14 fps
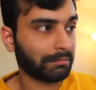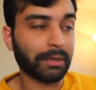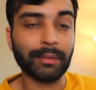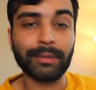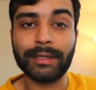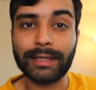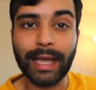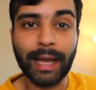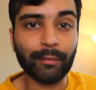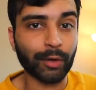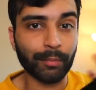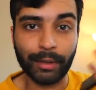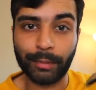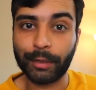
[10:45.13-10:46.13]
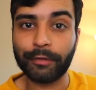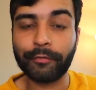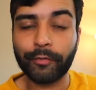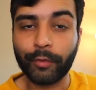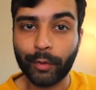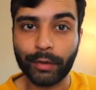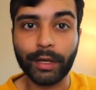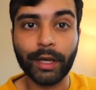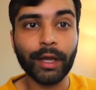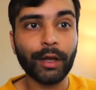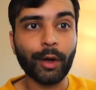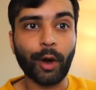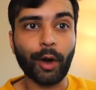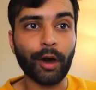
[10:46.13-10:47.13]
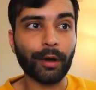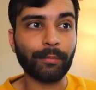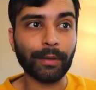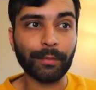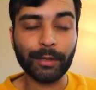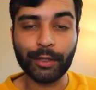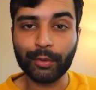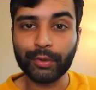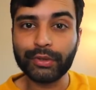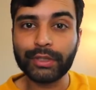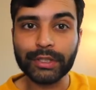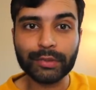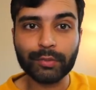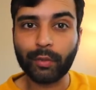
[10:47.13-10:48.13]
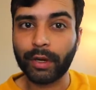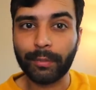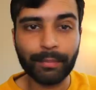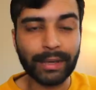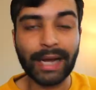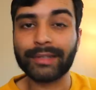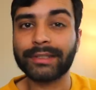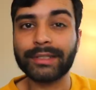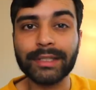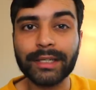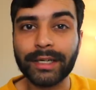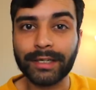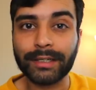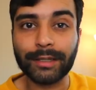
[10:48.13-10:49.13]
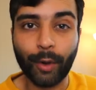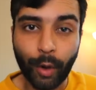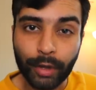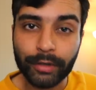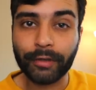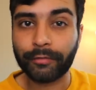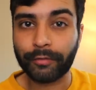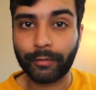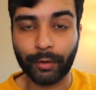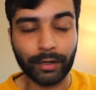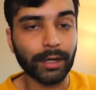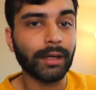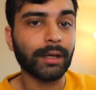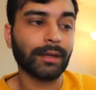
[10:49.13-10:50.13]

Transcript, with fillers: maybe the camera, maybe the phone, or maybe you just want to browse internet on your phone,